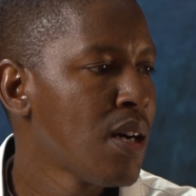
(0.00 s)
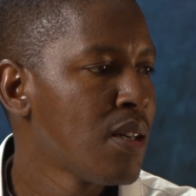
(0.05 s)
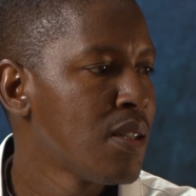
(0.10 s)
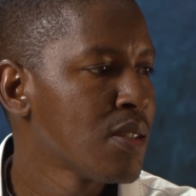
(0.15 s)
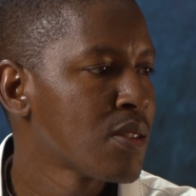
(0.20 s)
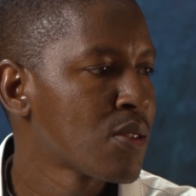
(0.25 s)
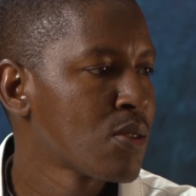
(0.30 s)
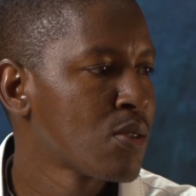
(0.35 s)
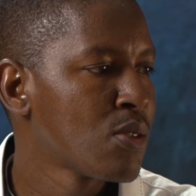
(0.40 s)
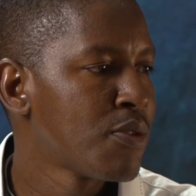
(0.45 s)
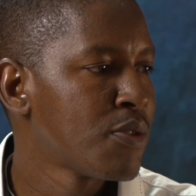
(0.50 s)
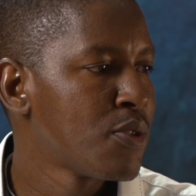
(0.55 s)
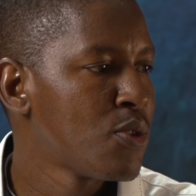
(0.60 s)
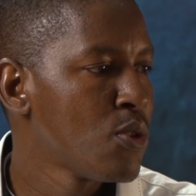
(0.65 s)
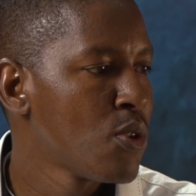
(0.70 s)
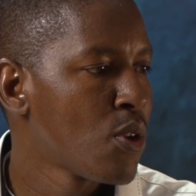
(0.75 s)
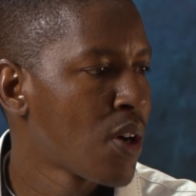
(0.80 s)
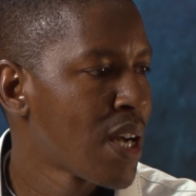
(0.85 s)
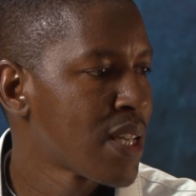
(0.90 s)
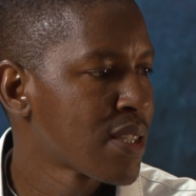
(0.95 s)
sort of do
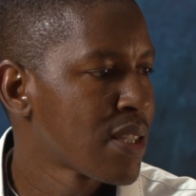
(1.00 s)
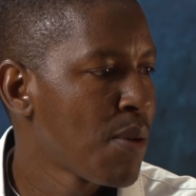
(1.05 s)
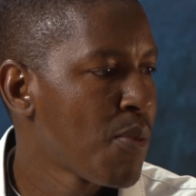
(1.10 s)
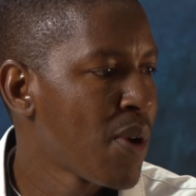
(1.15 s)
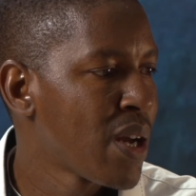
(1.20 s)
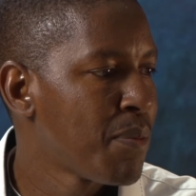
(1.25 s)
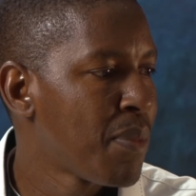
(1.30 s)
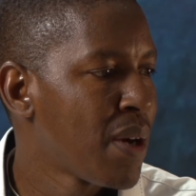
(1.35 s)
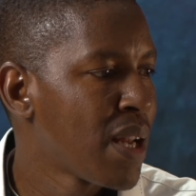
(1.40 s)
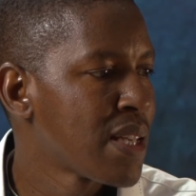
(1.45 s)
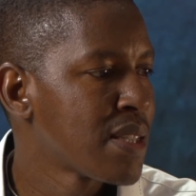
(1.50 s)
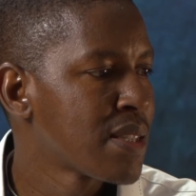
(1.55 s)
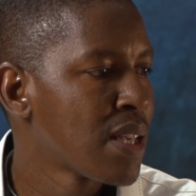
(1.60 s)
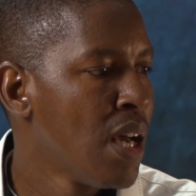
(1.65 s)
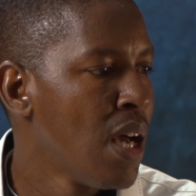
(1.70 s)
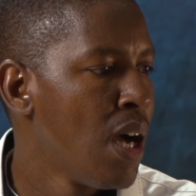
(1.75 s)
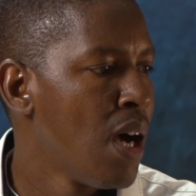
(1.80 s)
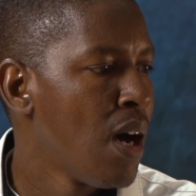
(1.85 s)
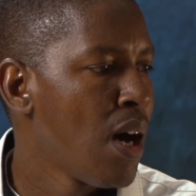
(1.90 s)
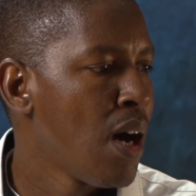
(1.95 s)
your custom white balance.
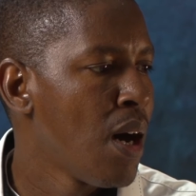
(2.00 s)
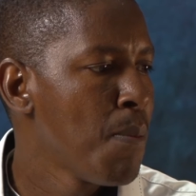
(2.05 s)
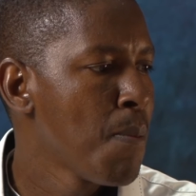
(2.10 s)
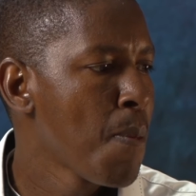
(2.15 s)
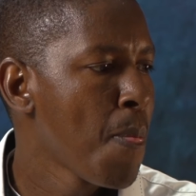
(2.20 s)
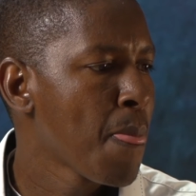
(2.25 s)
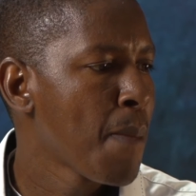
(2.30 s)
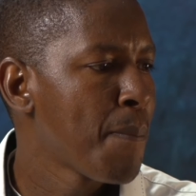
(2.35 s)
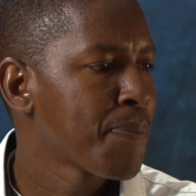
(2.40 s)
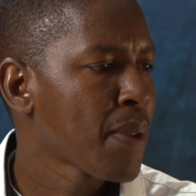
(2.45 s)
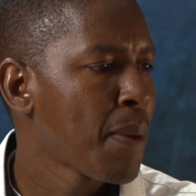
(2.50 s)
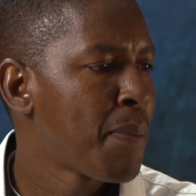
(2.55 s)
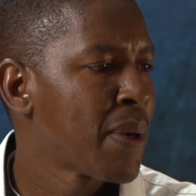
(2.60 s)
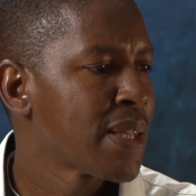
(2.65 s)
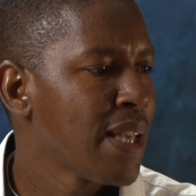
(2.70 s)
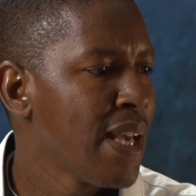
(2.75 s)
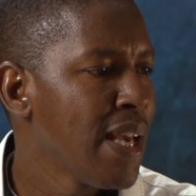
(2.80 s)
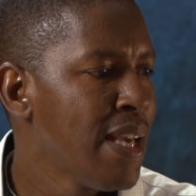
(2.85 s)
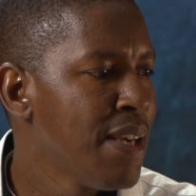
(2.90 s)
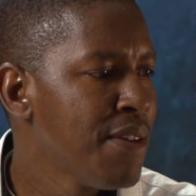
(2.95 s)

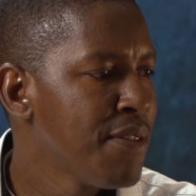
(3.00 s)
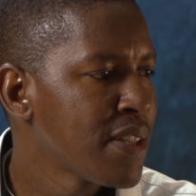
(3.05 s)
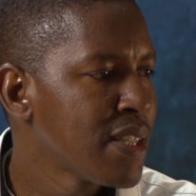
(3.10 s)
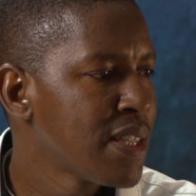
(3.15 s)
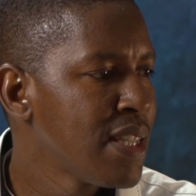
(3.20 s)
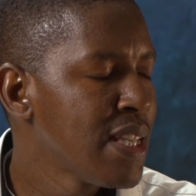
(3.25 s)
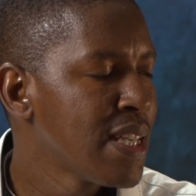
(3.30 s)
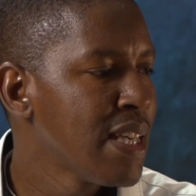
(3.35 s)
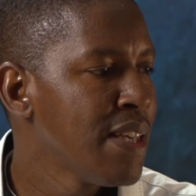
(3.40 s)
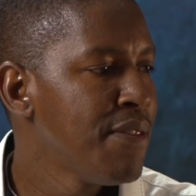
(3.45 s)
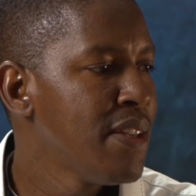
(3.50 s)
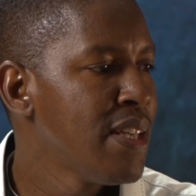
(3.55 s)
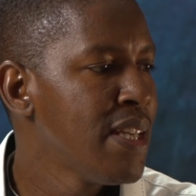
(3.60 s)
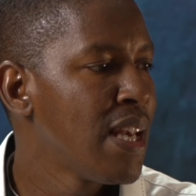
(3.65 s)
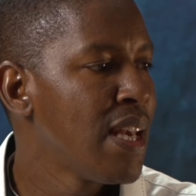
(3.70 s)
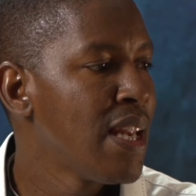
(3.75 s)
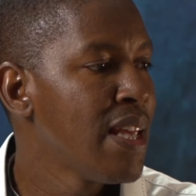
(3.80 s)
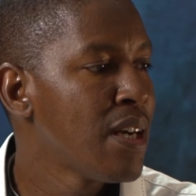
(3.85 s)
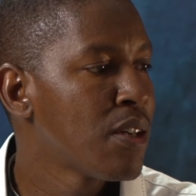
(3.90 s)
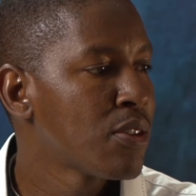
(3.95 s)
But everything, even the
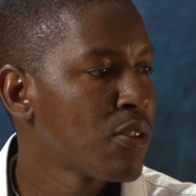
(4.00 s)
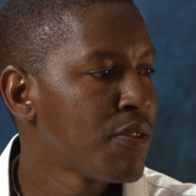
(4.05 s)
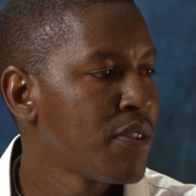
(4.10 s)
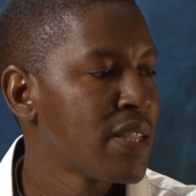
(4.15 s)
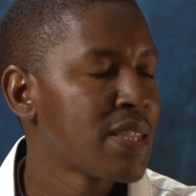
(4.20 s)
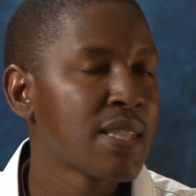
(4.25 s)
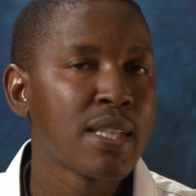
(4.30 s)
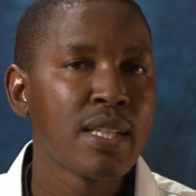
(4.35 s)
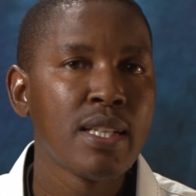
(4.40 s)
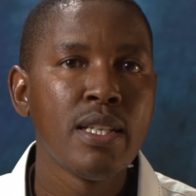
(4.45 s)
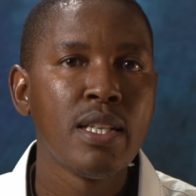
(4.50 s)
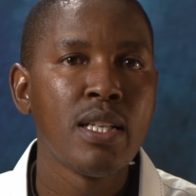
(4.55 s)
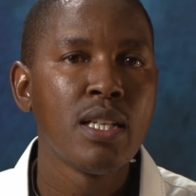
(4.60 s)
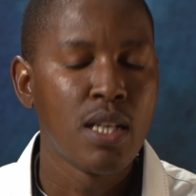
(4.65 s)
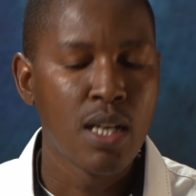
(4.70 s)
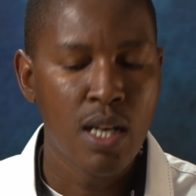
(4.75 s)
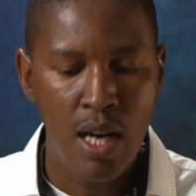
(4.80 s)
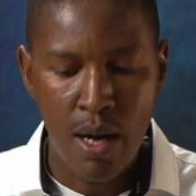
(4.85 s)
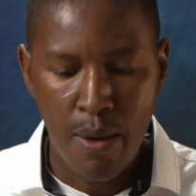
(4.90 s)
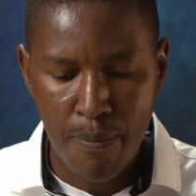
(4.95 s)
layout of the screen,
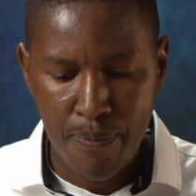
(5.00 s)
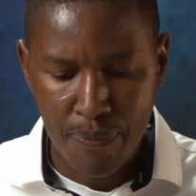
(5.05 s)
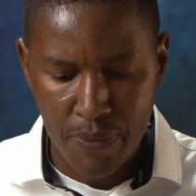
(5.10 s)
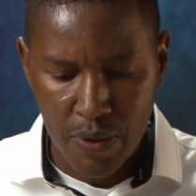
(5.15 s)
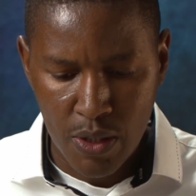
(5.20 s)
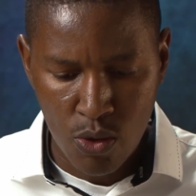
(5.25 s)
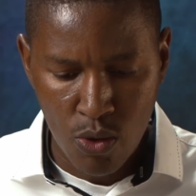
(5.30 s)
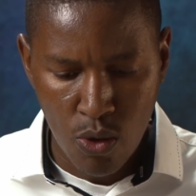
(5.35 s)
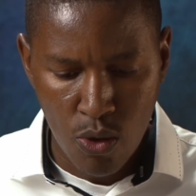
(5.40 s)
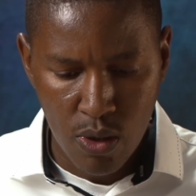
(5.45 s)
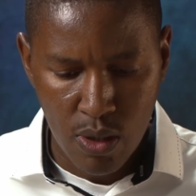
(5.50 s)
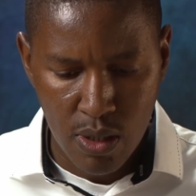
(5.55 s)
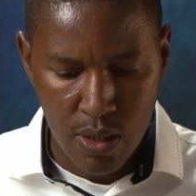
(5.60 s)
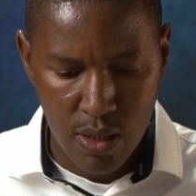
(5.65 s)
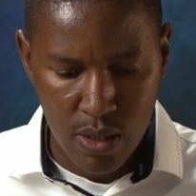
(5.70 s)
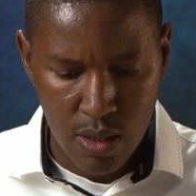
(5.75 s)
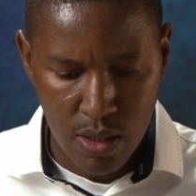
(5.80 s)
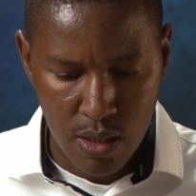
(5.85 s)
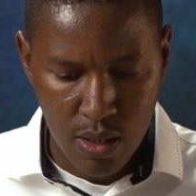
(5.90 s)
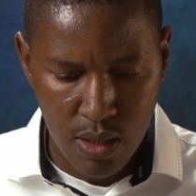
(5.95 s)
so
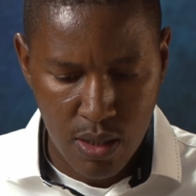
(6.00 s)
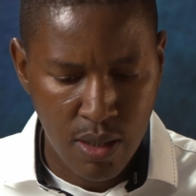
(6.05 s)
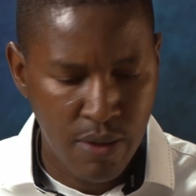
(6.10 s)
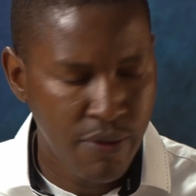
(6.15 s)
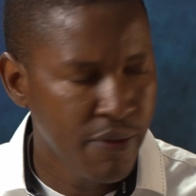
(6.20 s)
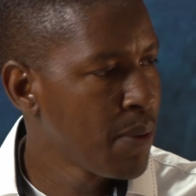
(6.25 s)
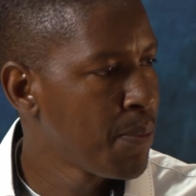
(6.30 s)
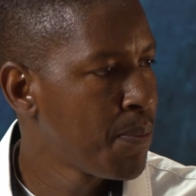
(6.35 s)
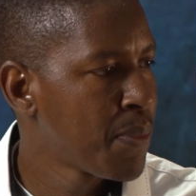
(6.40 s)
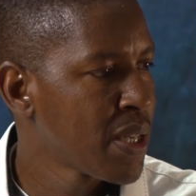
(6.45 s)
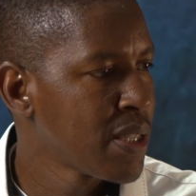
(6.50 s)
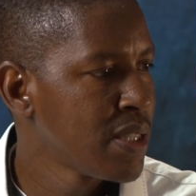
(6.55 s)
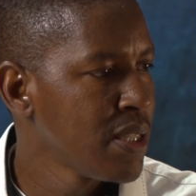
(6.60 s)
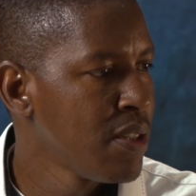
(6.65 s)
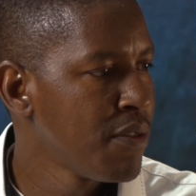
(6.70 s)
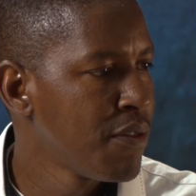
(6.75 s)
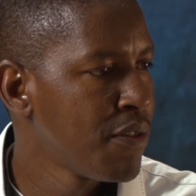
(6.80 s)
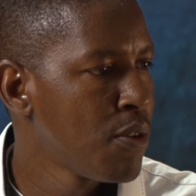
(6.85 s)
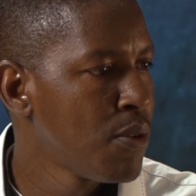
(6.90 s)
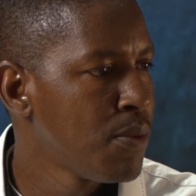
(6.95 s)
if I press
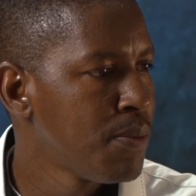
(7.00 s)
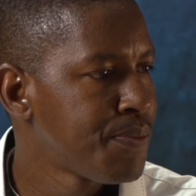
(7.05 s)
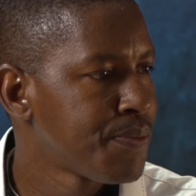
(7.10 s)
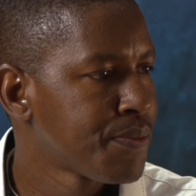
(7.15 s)
info,